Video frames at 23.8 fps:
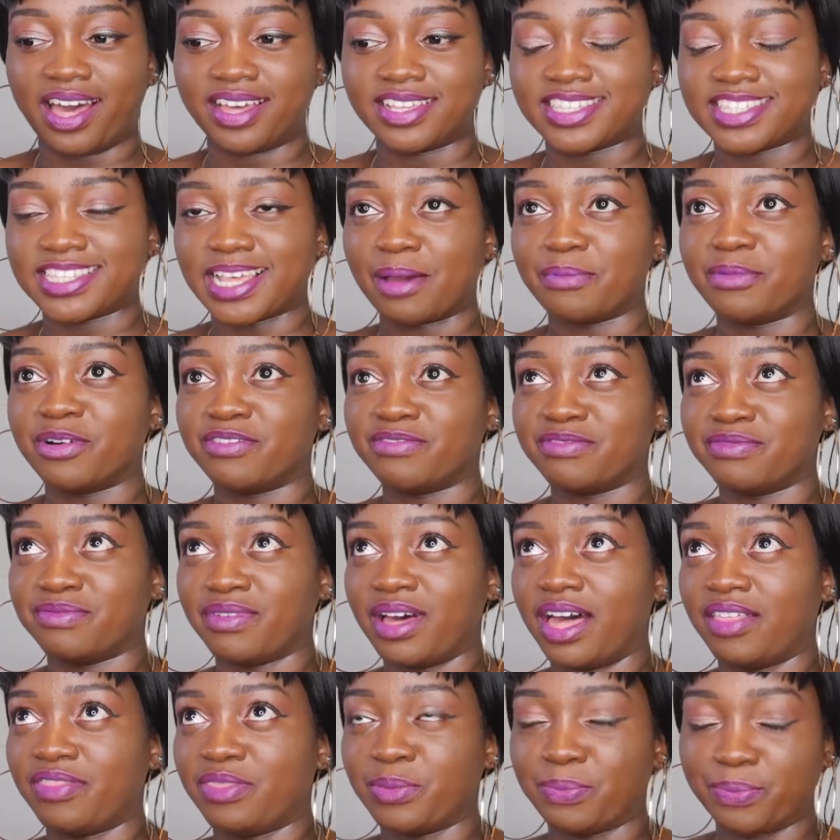some
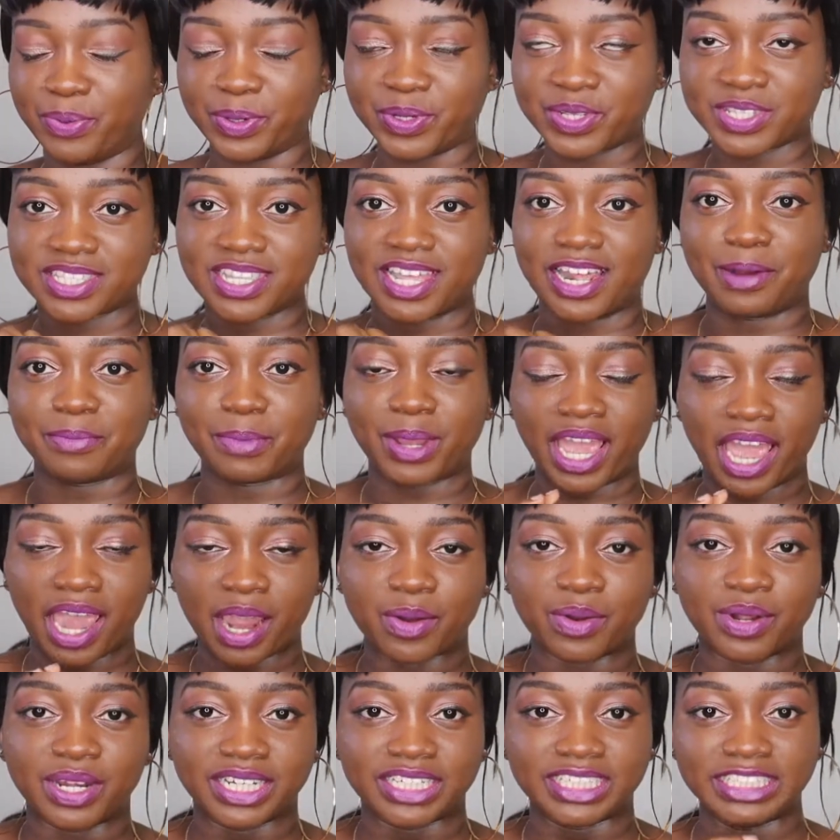of the books that I'm
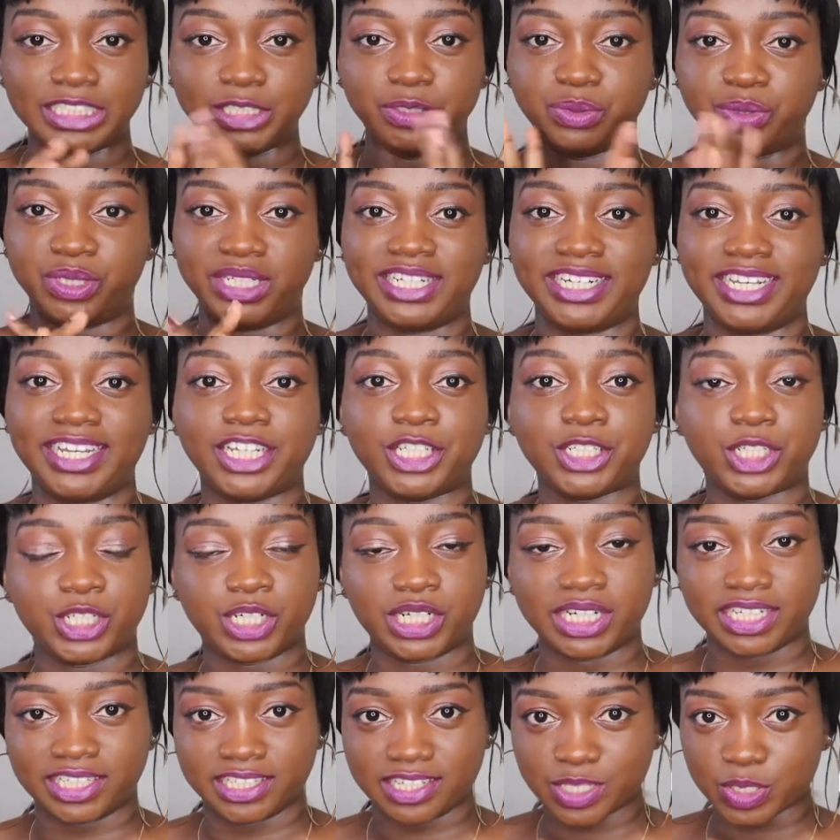currently reading
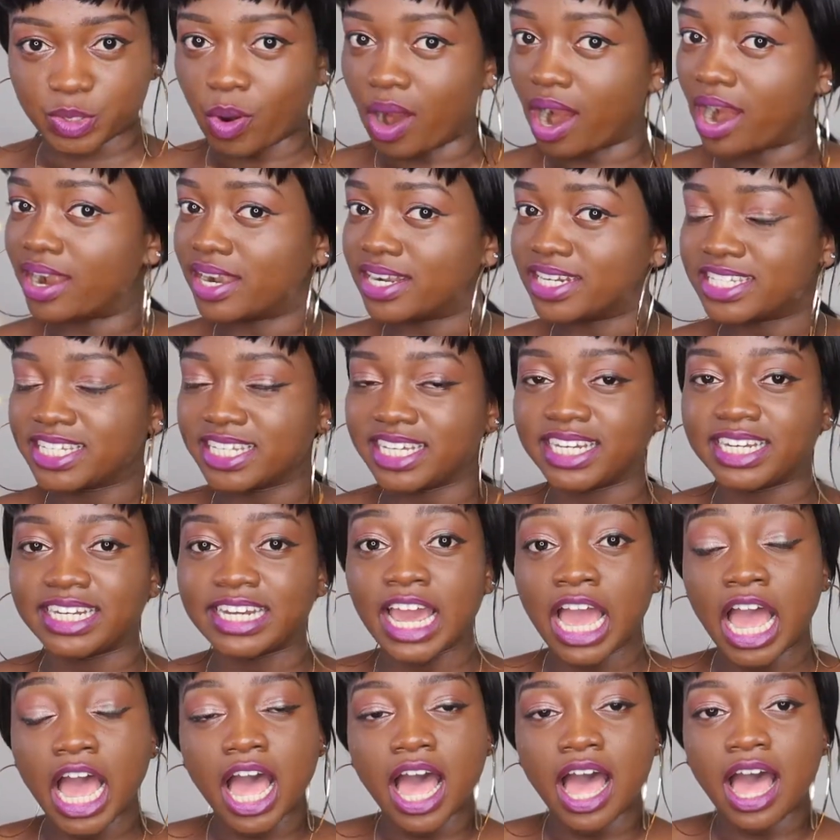during this quarantine.